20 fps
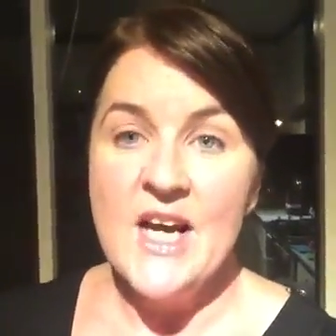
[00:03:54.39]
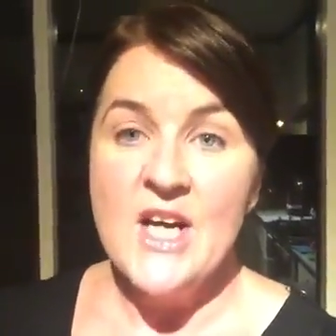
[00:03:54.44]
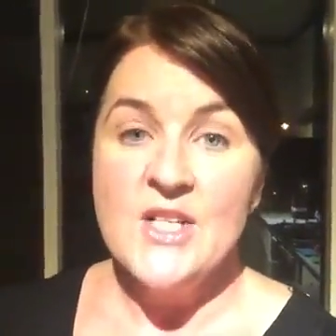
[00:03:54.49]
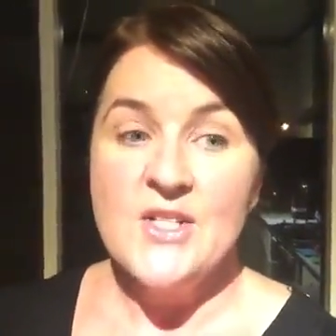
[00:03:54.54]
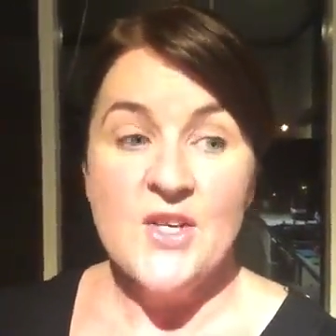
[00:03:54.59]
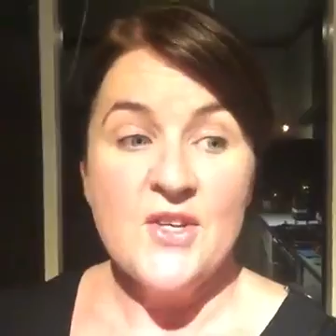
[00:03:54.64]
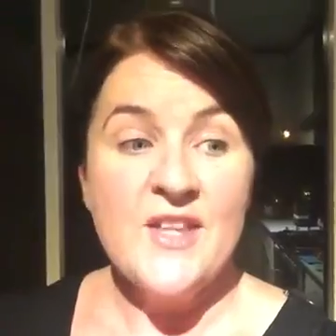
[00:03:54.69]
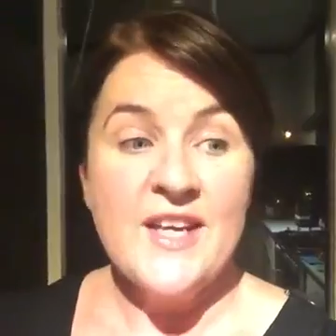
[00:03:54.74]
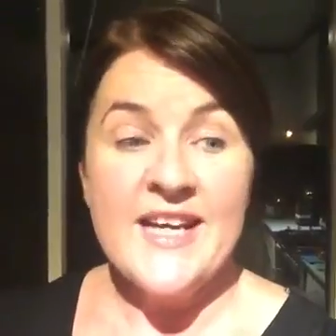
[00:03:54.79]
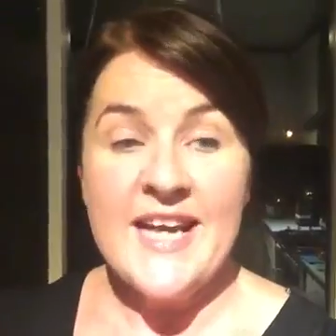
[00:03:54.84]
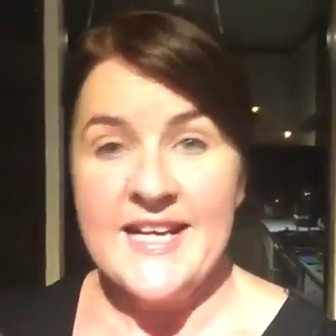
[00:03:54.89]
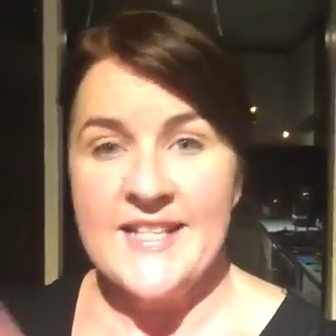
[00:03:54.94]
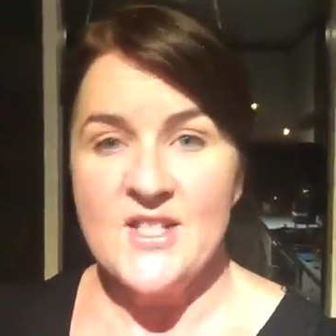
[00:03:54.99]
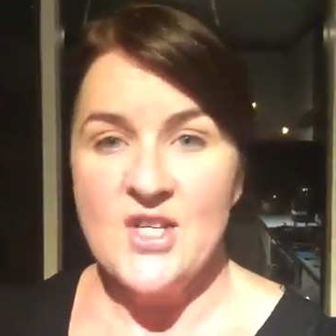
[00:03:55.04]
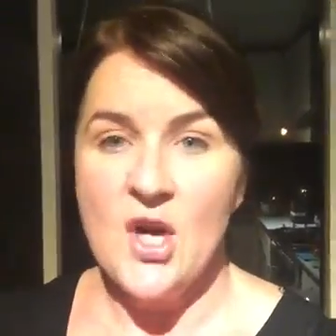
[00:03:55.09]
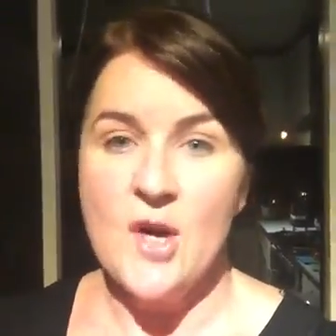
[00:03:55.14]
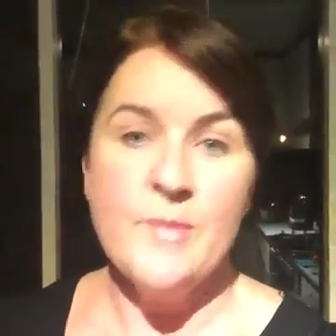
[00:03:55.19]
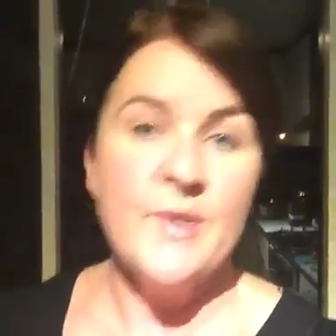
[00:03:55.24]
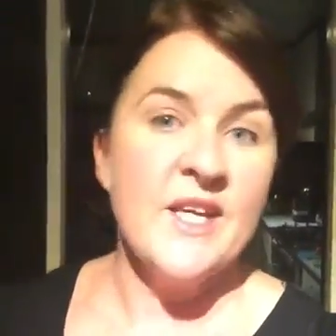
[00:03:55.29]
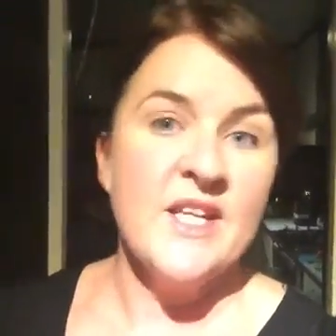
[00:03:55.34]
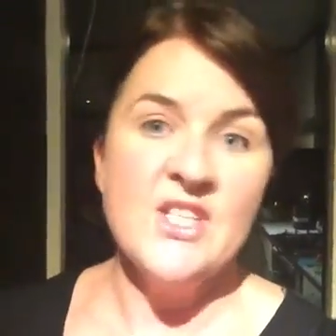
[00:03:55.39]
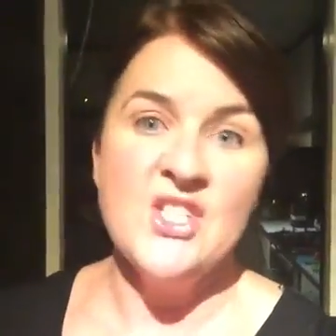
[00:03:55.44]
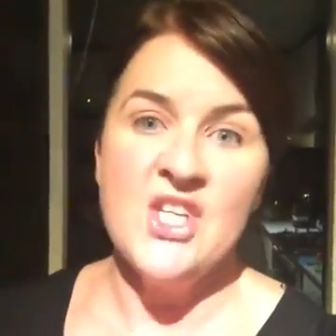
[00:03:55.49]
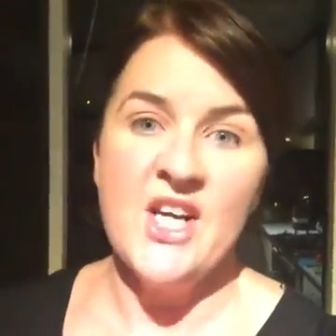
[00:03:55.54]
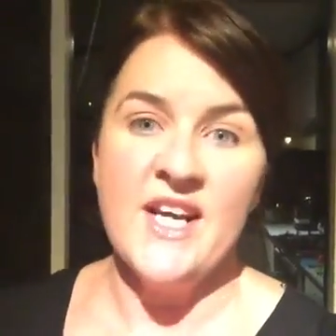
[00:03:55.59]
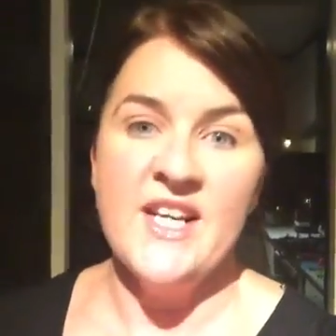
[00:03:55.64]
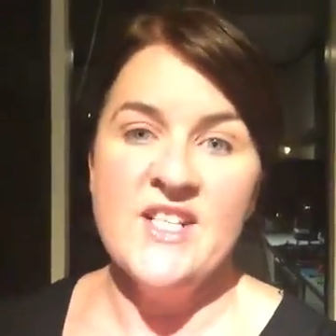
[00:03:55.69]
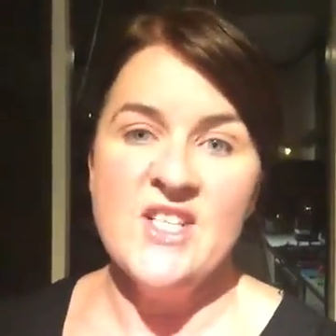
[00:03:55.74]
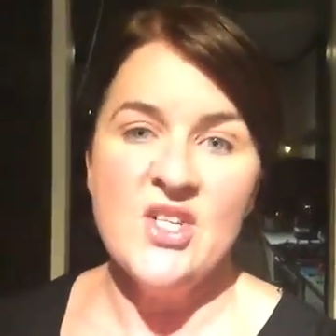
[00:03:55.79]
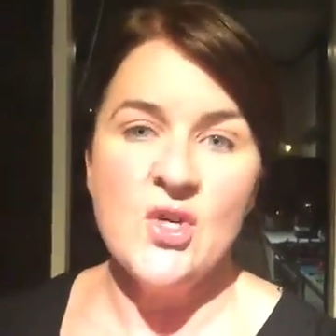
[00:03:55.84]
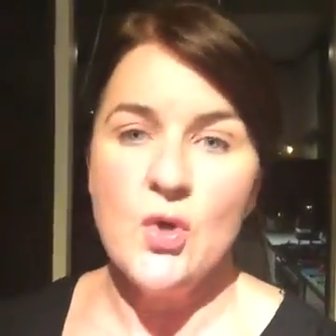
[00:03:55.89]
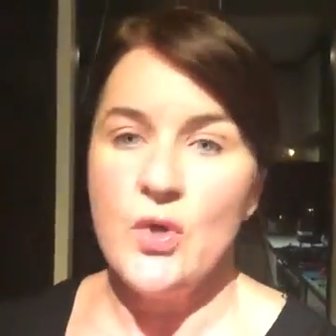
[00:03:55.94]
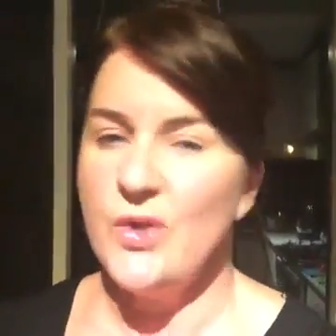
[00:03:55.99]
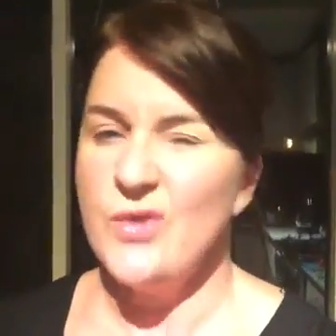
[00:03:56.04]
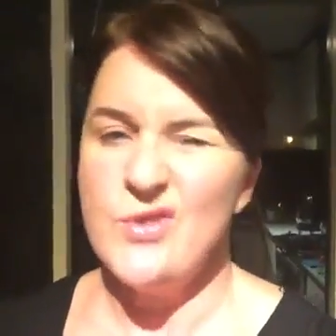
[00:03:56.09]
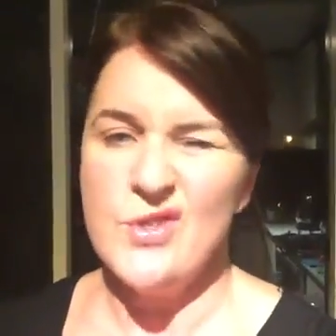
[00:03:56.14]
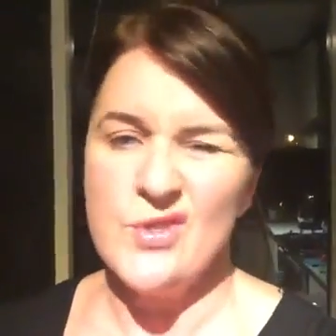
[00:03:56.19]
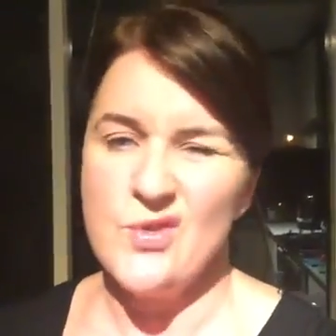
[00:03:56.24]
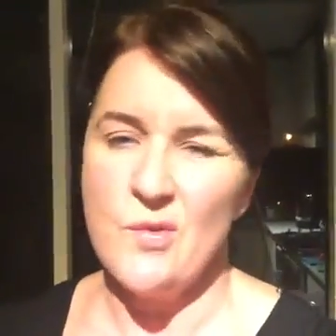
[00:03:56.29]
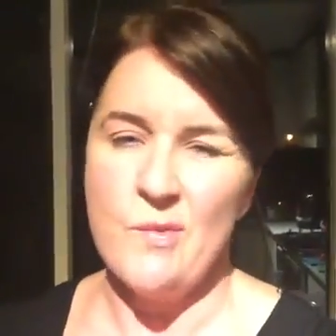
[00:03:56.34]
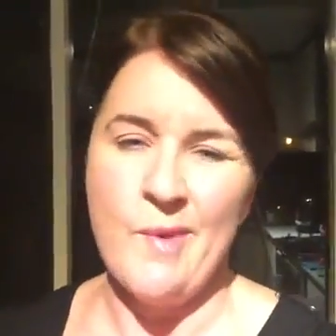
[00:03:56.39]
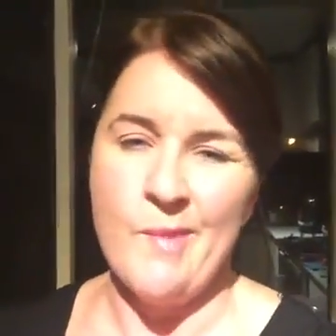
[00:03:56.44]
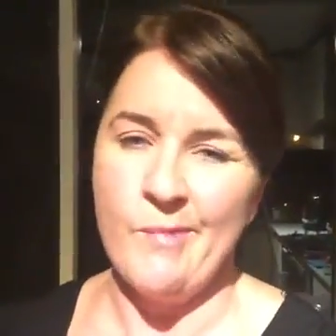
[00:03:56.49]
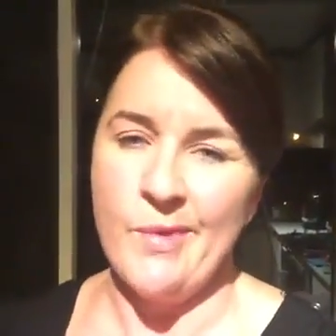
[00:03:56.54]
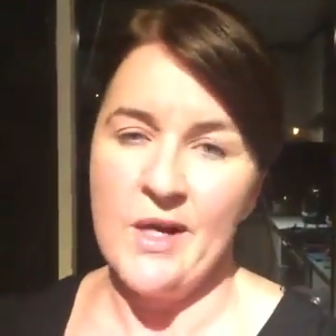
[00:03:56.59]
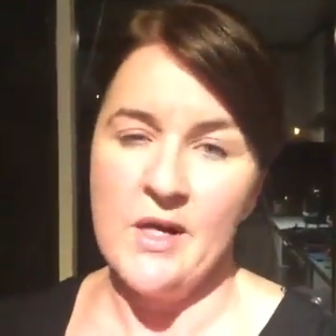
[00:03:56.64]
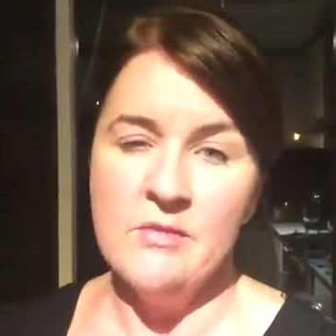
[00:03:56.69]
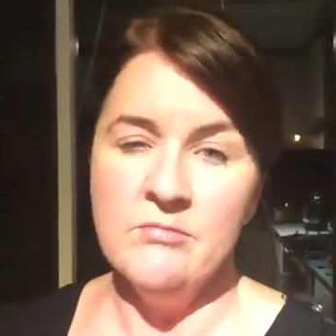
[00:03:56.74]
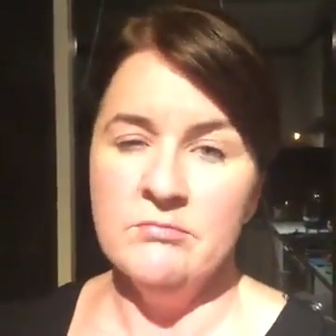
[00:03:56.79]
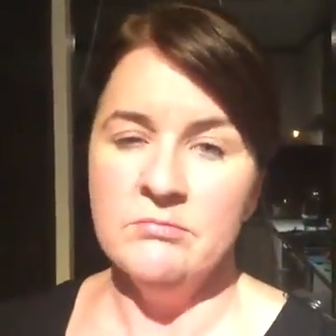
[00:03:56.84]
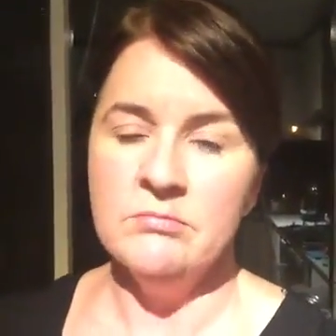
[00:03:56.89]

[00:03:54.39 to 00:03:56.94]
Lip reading: so that next time you can change it, or you'll just remember